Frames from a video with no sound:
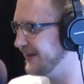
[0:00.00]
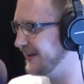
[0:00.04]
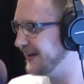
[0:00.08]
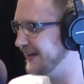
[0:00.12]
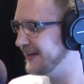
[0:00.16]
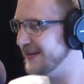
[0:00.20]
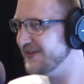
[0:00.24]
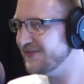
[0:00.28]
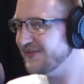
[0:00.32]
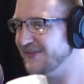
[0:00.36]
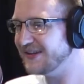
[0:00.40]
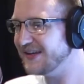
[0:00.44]
And
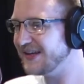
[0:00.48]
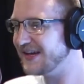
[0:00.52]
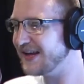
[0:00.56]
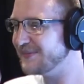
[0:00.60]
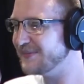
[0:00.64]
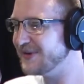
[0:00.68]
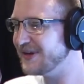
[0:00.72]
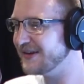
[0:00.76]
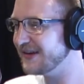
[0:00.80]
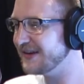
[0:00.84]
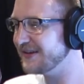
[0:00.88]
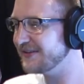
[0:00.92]
even yeah. then, I
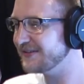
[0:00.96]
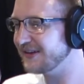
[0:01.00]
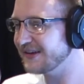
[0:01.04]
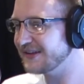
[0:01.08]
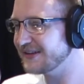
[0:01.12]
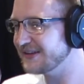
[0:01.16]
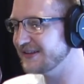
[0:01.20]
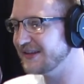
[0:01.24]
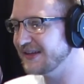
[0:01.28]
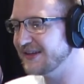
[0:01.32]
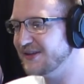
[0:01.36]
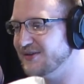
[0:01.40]
mean, and like
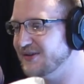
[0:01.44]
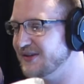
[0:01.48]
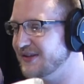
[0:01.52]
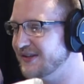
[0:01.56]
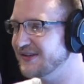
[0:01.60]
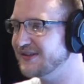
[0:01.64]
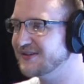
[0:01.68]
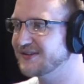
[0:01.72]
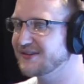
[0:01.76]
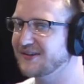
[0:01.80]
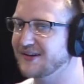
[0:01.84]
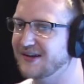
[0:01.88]
then you get
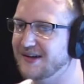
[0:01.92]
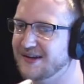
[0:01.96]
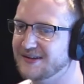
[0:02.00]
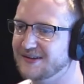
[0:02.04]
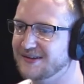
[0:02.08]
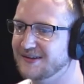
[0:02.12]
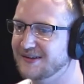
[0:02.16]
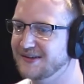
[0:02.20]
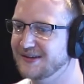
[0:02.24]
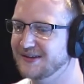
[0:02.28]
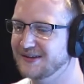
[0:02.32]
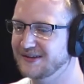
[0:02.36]
into like
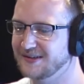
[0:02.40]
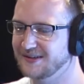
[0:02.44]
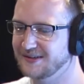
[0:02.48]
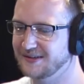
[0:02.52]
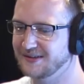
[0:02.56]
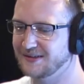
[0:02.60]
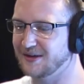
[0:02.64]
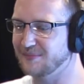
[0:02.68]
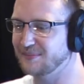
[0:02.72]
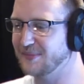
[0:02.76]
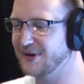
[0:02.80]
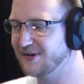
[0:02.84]

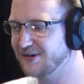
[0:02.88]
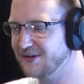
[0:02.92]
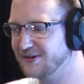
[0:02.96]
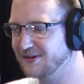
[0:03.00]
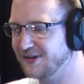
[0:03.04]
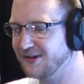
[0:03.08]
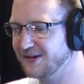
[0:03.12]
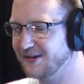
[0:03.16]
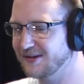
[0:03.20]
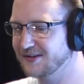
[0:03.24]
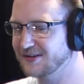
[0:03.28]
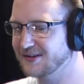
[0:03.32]

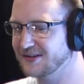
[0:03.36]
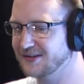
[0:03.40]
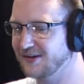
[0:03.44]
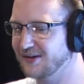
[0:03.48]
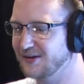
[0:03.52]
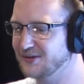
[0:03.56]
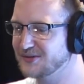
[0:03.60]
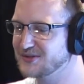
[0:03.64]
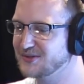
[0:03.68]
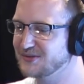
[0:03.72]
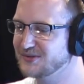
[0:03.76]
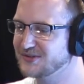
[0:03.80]
Americana can
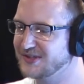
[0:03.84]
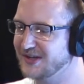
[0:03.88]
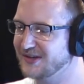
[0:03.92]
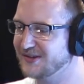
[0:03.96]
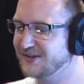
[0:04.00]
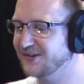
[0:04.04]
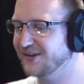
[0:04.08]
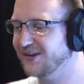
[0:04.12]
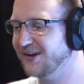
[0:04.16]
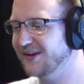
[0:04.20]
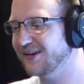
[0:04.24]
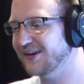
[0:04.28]
also sound a
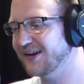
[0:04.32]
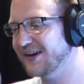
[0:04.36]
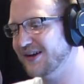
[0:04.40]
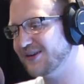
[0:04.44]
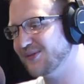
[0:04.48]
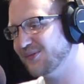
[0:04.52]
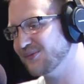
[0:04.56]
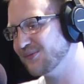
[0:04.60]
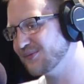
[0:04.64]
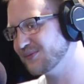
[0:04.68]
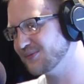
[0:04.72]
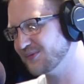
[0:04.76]
lot like
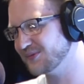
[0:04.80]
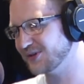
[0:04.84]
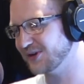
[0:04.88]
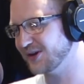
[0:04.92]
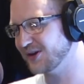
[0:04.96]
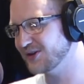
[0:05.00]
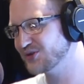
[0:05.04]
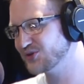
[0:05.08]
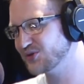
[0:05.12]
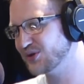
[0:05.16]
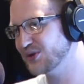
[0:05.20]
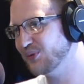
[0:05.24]

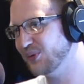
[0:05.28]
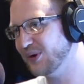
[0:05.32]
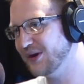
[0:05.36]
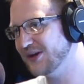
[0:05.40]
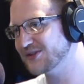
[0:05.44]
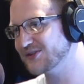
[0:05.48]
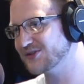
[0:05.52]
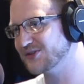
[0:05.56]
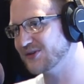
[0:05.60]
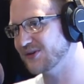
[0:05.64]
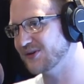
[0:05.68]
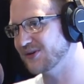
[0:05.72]
country
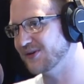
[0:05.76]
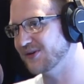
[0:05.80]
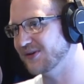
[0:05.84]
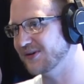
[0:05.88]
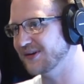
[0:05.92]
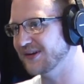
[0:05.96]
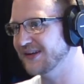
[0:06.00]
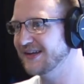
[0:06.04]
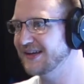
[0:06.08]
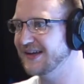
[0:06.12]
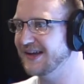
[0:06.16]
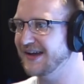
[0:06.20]

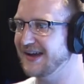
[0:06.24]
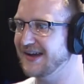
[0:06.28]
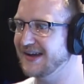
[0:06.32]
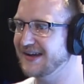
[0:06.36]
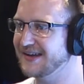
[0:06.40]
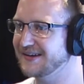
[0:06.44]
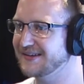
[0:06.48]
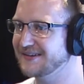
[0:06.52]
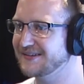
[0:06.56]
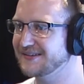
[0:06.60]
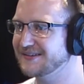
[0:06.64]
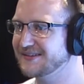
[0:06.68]
western. And then there's
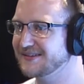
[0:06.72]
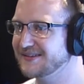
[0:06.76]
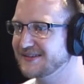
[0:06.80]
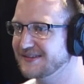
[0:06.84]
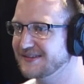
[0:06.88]
and, alt